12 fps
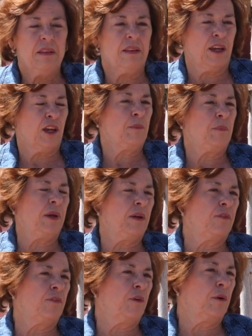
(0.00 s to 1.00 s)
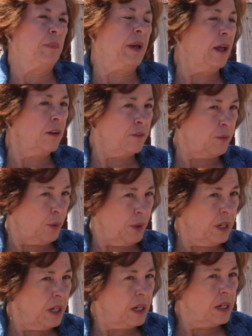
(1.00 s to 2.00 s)
they could be from
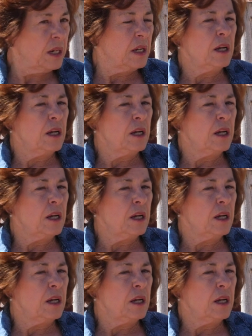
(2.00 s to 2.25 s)
California,